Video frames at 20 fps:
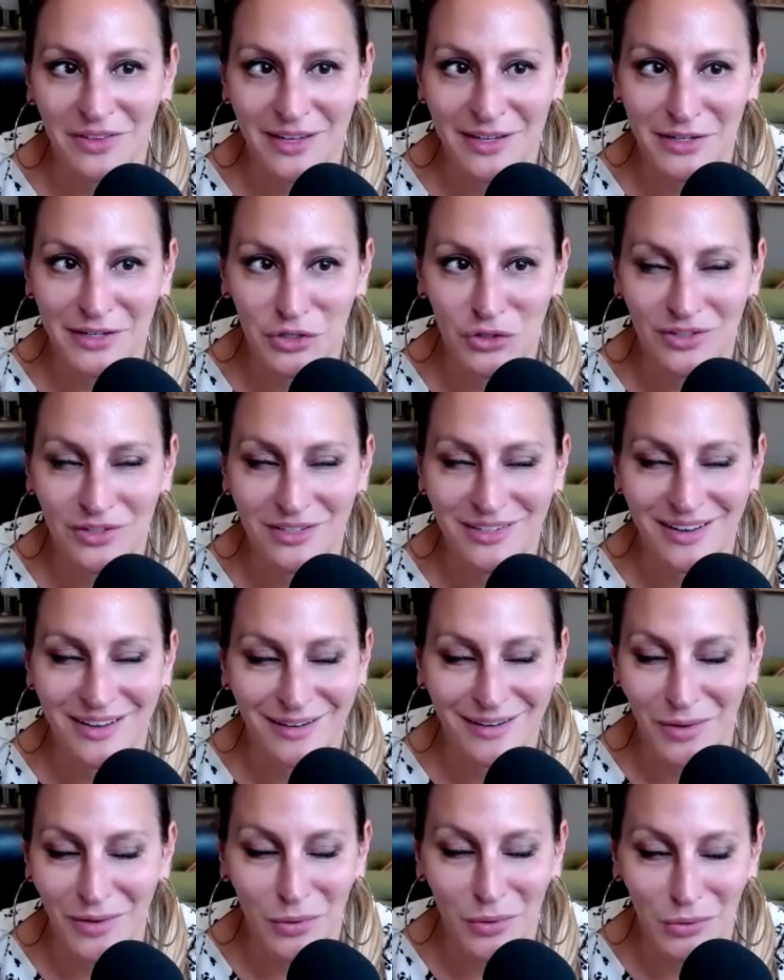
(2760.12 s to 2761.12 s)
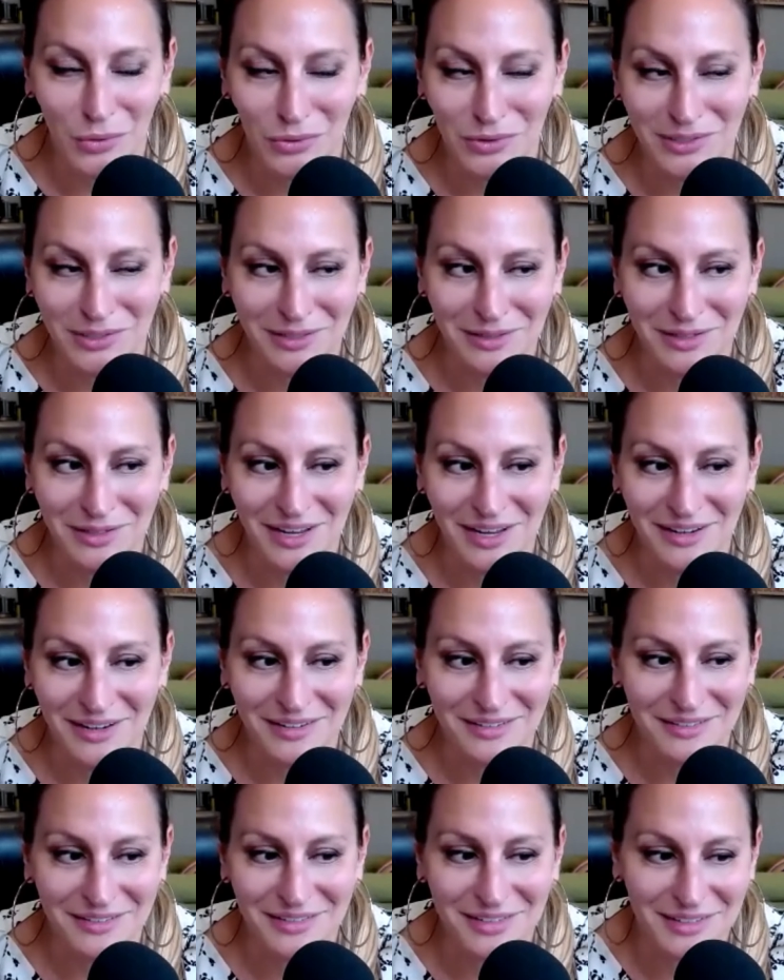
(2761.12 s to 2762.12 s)
like it's just gotten old
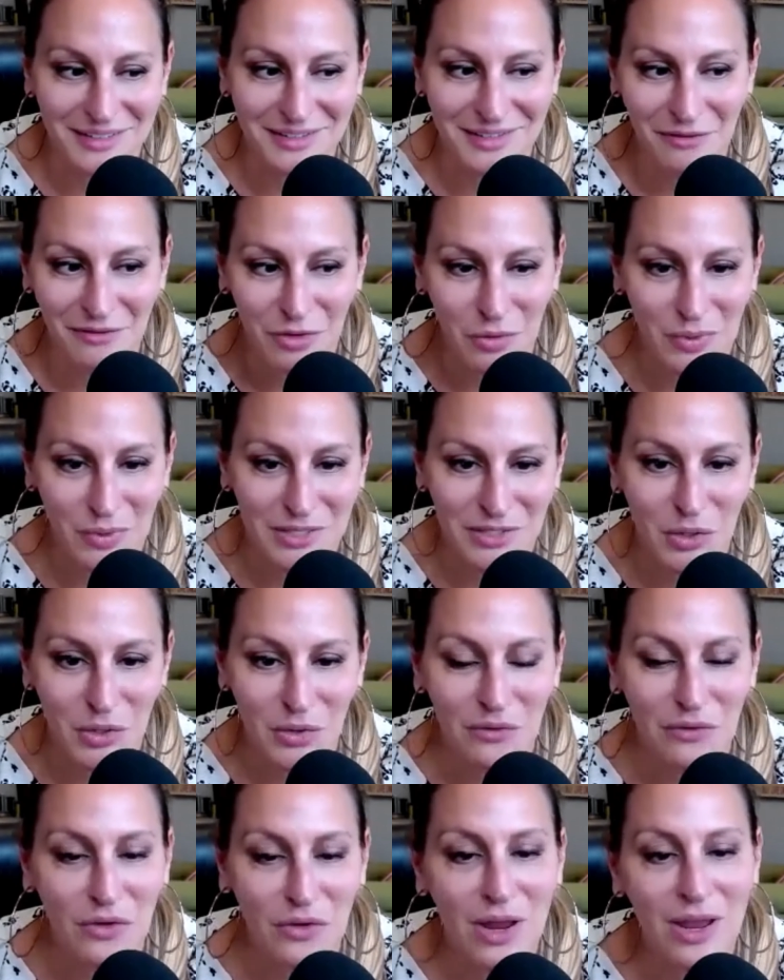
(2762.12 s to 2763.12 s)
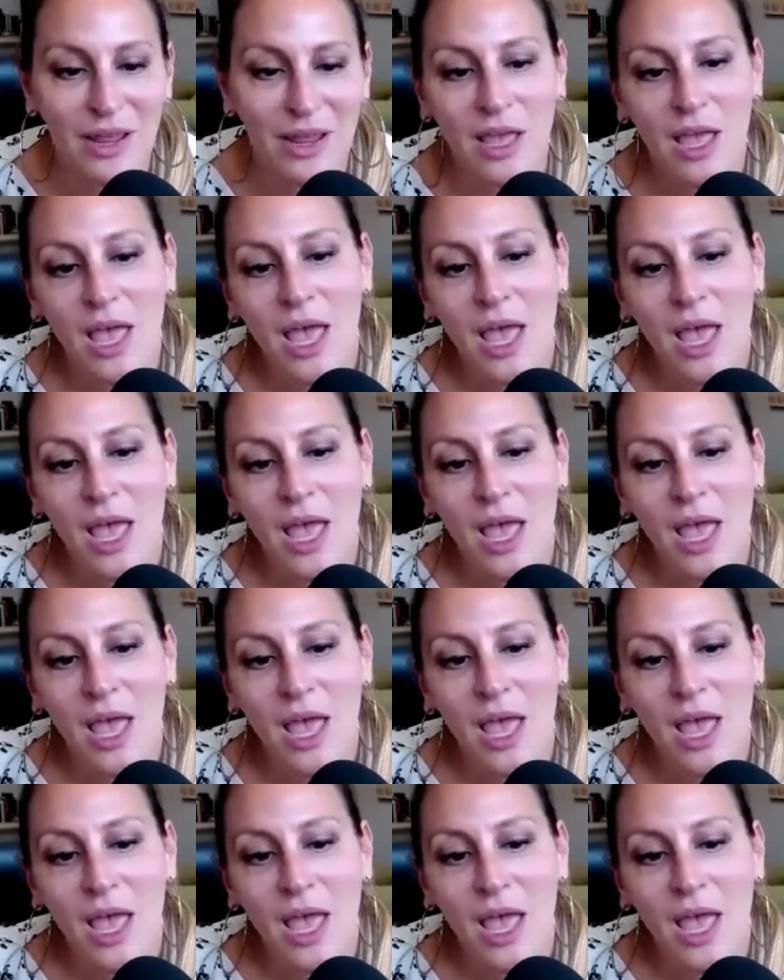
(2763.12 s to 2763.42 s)
and everyone's over it.